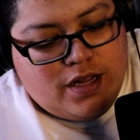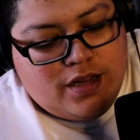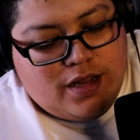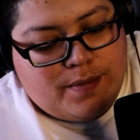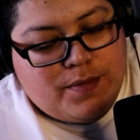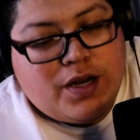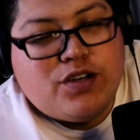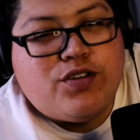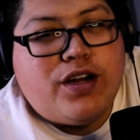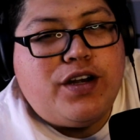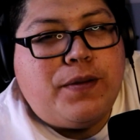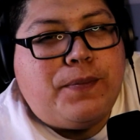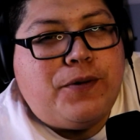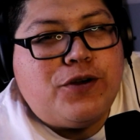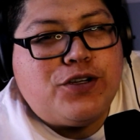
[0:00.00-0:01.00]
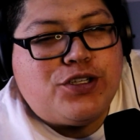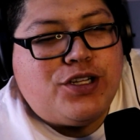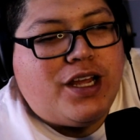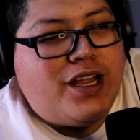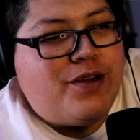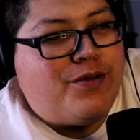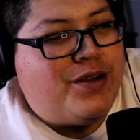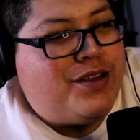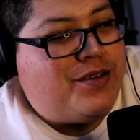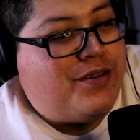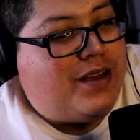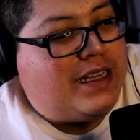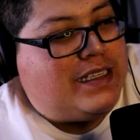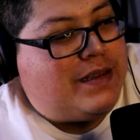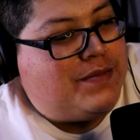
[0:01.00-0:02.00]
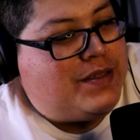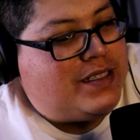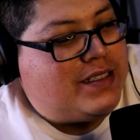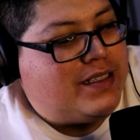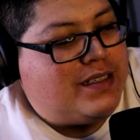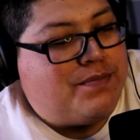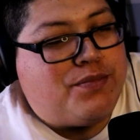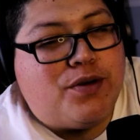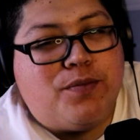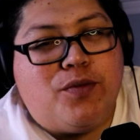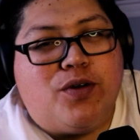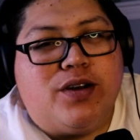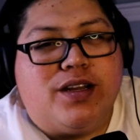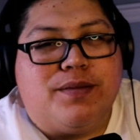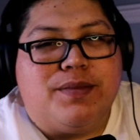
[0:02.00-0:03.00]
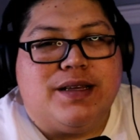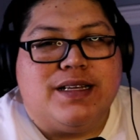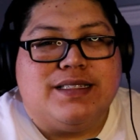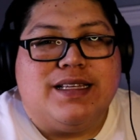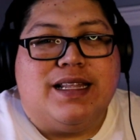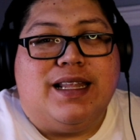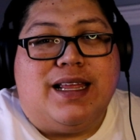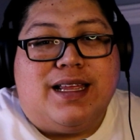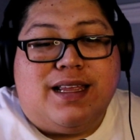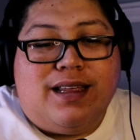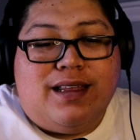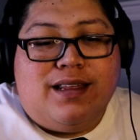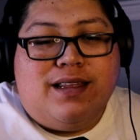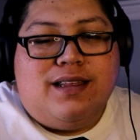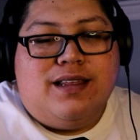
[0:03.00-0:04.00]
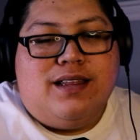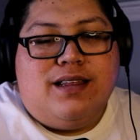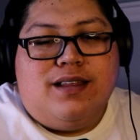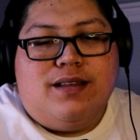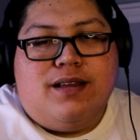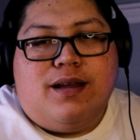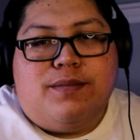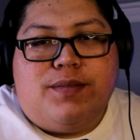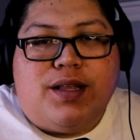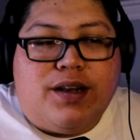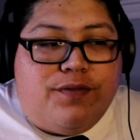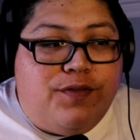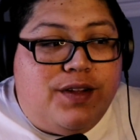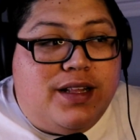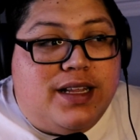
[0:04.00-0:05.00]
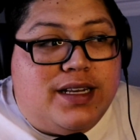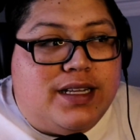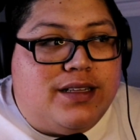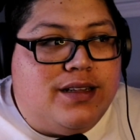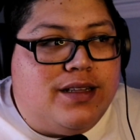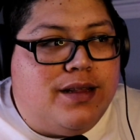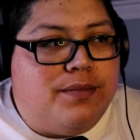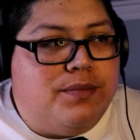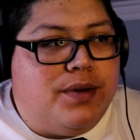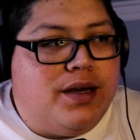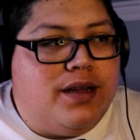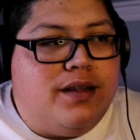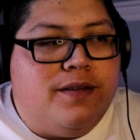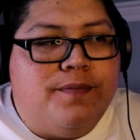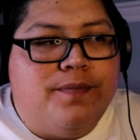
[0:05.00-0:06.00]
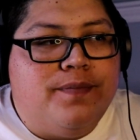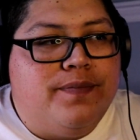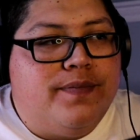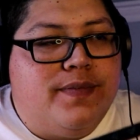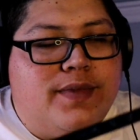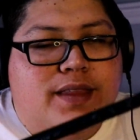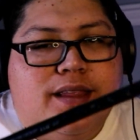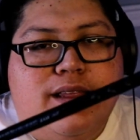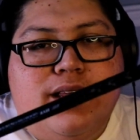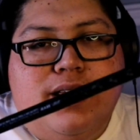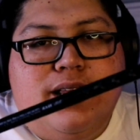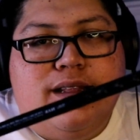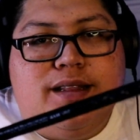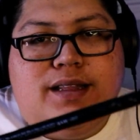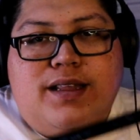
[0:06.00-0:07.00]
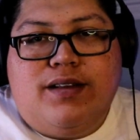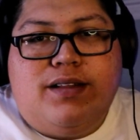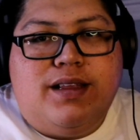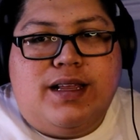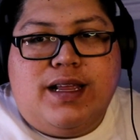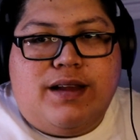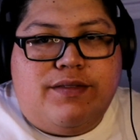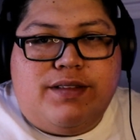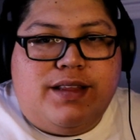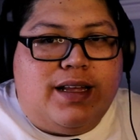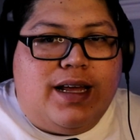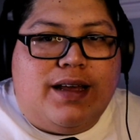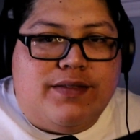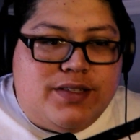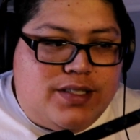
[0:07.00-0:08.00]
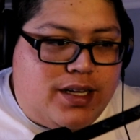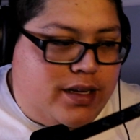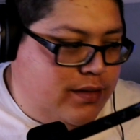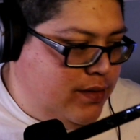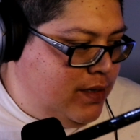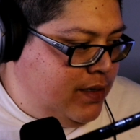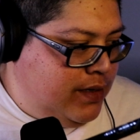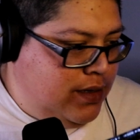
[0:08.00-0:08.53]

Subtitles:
I'm not trying to push Daiwa on you guys. I'm just promoting it because I like it. I'm not affiliated to them, but literally everything I have is Daiwa.